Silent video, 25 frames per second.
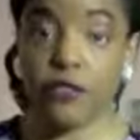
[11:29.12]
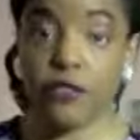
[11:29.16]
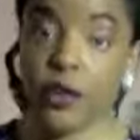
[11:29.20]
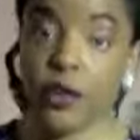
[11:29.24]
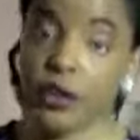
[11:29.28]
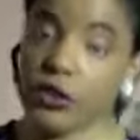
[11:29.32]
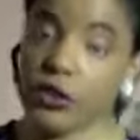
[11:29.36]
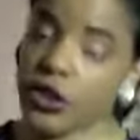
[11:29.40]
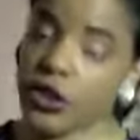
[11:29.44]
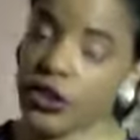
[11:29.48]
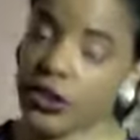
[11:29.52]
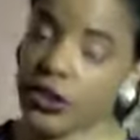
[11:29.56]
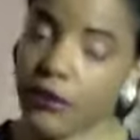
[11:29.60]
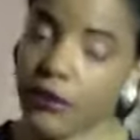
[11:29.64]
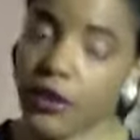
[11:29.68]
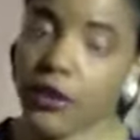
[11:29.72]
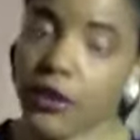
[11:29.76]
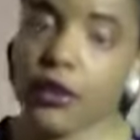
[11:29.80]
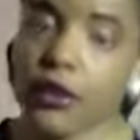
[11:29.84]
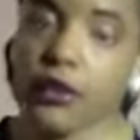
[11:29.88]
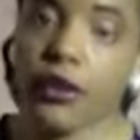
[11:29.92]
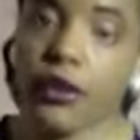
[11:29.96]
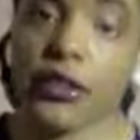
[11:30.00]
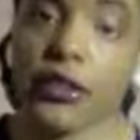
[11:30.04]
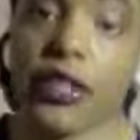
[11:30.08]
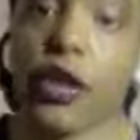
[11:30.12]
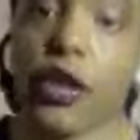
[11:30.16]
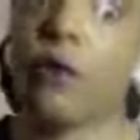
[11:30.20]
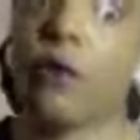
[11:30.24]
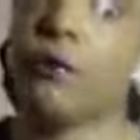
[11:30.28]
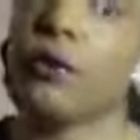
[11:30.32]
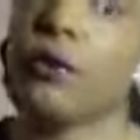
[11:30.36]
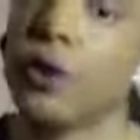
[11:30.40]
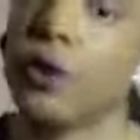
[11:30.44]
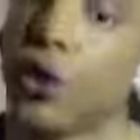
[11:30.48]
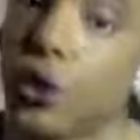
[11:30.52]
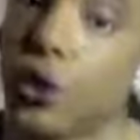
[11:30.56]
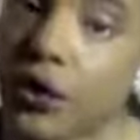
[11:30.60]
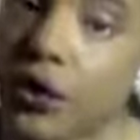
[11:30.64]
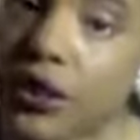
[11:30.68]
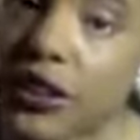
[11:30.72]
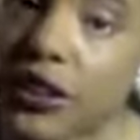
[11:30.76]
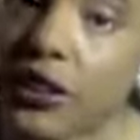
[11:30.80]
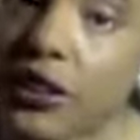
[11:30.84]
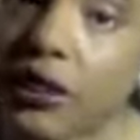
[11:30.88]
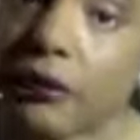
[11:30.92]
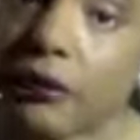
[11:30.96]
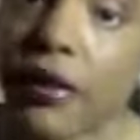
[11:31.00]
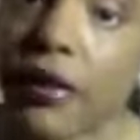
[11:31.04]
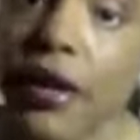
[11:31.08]
for you, Shima girls. I hope you use
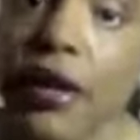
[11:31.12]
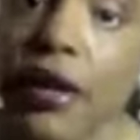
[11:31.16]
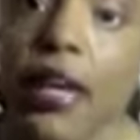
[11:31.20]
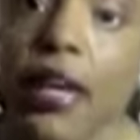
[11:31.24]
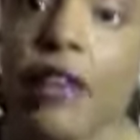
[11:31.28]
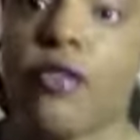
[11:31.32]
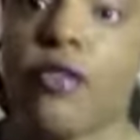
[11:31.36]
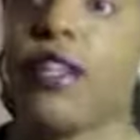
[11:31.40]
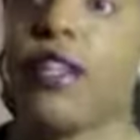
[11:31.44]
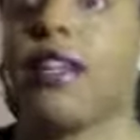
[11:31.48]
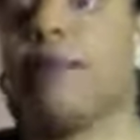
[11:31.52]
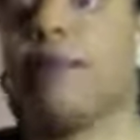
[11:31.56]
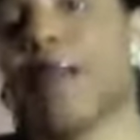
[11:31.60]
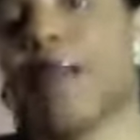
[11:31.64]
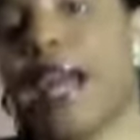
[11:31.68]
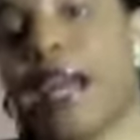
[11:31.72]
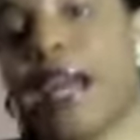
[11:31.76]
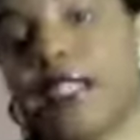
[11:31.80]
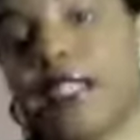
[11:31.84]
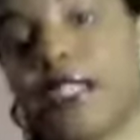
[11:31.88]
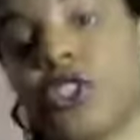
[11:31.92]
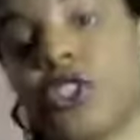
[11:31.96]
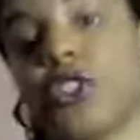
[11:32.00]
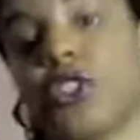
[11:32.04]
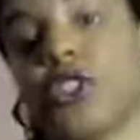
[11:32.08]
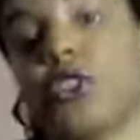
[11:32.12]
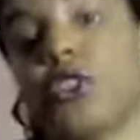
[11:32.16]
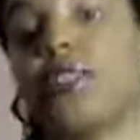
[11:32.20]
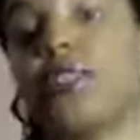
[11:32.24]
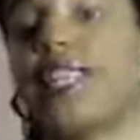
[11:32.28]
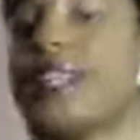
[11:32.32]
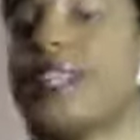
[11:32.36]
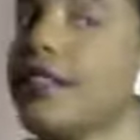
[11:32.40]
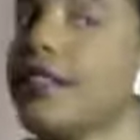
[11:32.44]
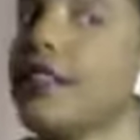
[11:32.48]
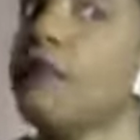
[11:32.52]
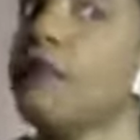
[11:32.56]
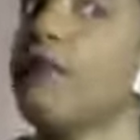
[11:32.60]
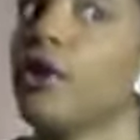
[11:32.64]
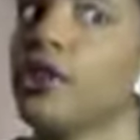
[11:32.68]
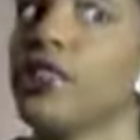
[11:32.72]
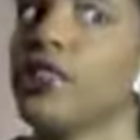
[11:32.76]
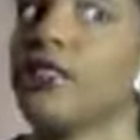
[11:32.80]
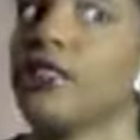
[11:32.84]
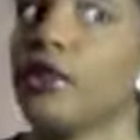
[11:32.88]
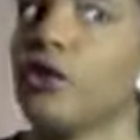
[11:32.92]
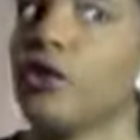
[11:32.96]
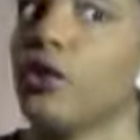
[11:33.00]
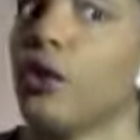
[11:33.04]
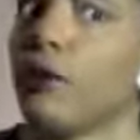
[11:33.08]
them if it applies to you, and I think most of
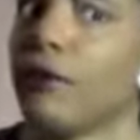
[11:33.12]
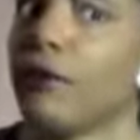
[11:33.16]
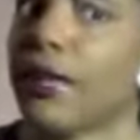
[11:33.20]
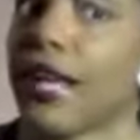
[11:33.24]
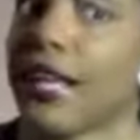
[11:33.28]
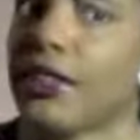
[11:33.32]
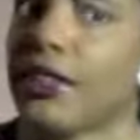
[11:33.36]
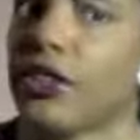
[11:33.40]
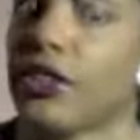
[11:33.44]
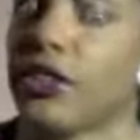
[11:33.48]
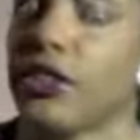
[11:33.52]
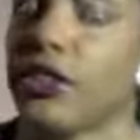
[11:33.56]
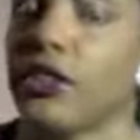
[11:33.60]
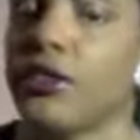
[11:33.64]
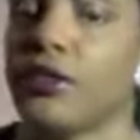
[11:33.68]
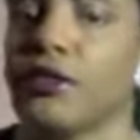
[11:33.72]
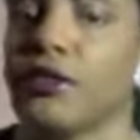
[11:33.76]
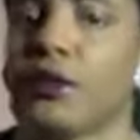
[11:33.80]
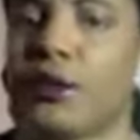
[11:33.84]
them do apply to you.